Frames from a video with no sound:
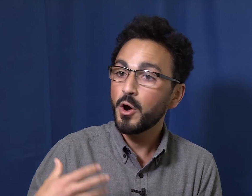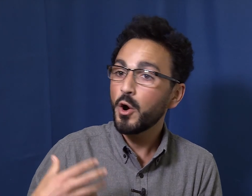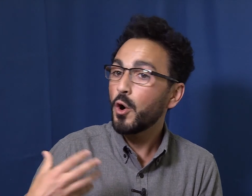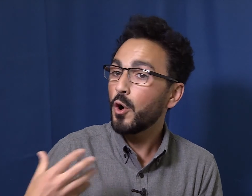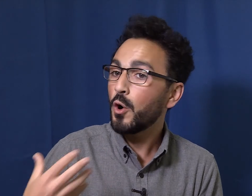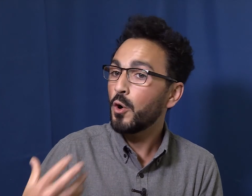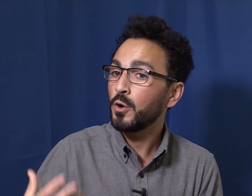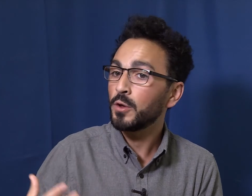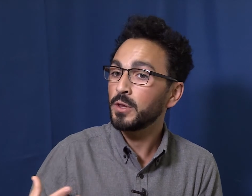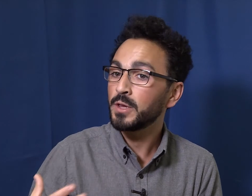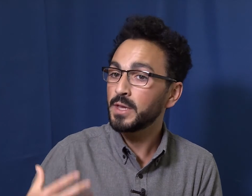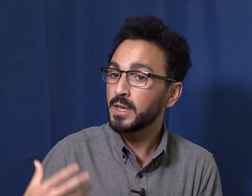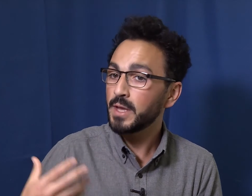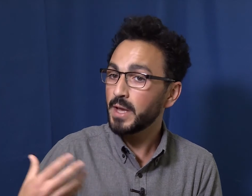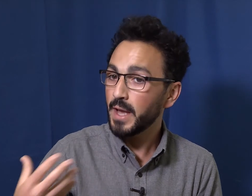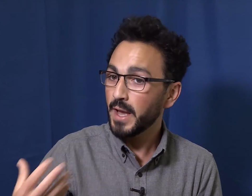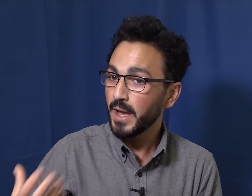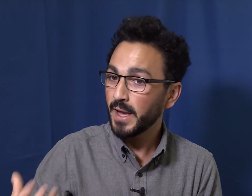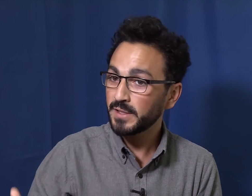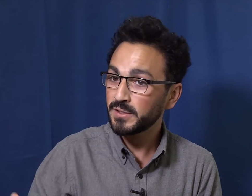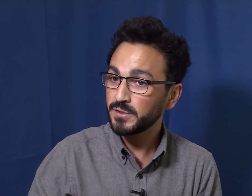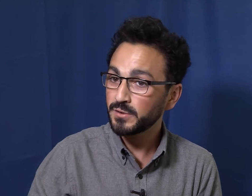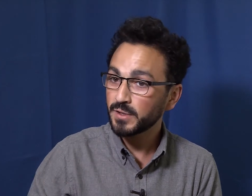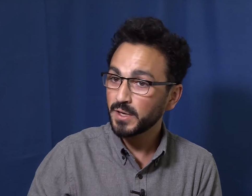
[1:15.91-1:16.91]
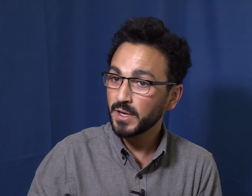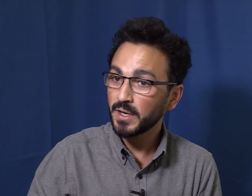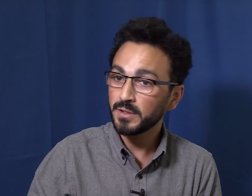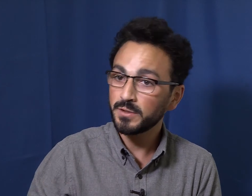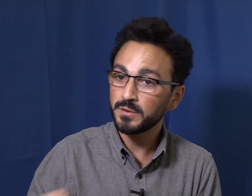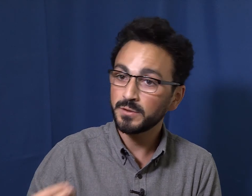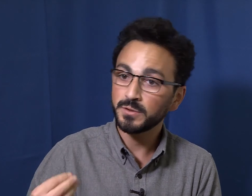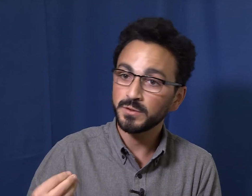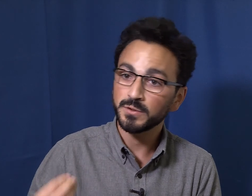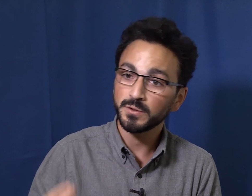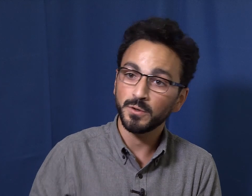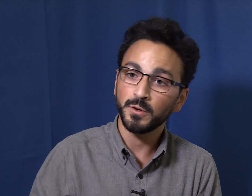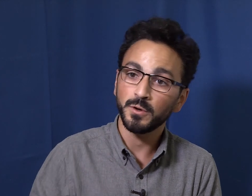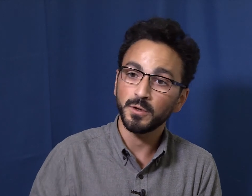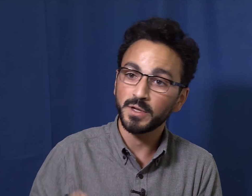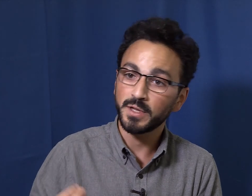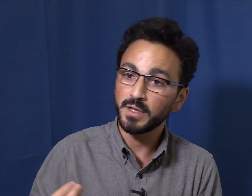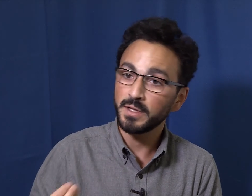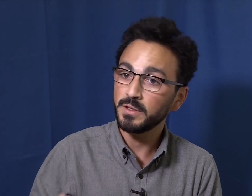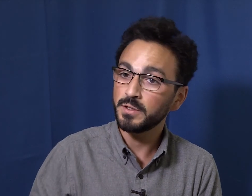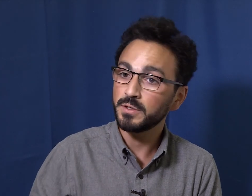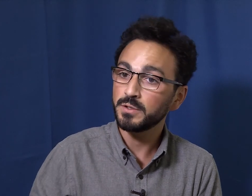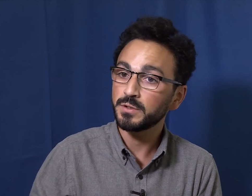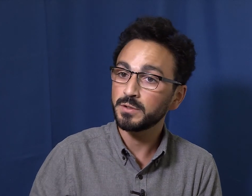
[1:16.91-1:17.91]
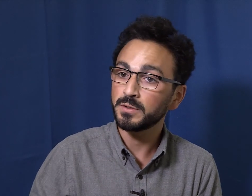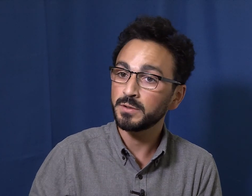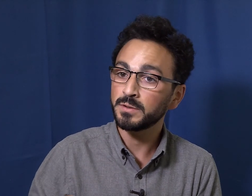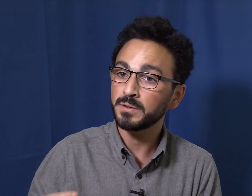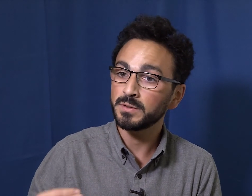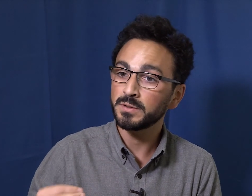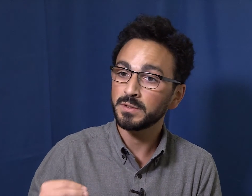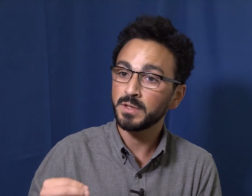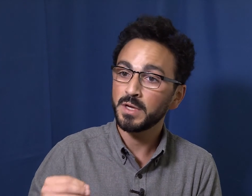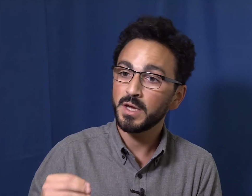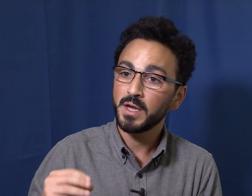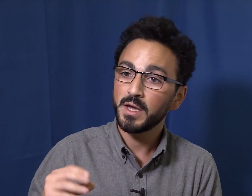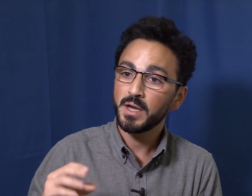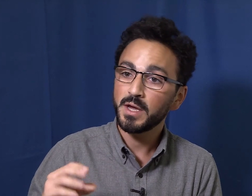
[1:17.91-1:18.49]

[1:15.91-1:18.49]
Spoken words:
All educators, all clinicians